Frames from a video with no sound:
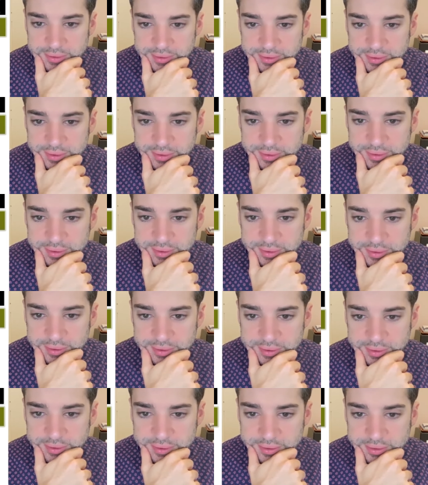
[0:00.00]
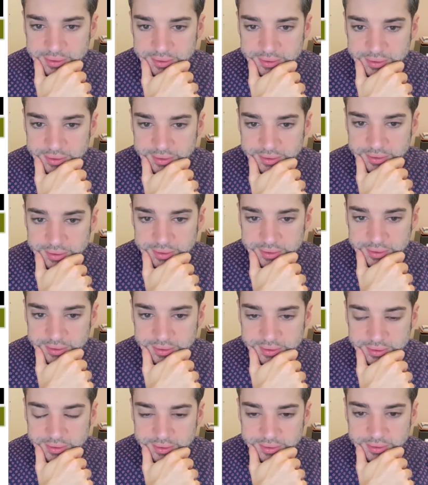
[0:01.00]

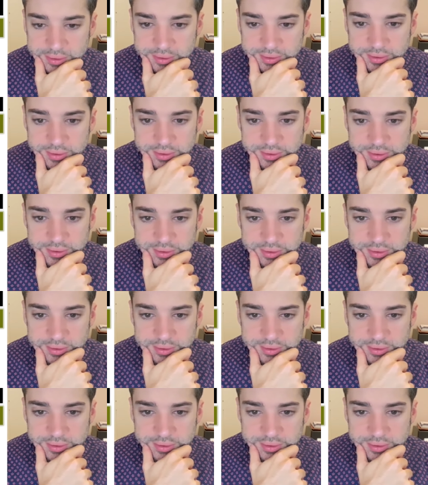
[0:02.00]
(silence)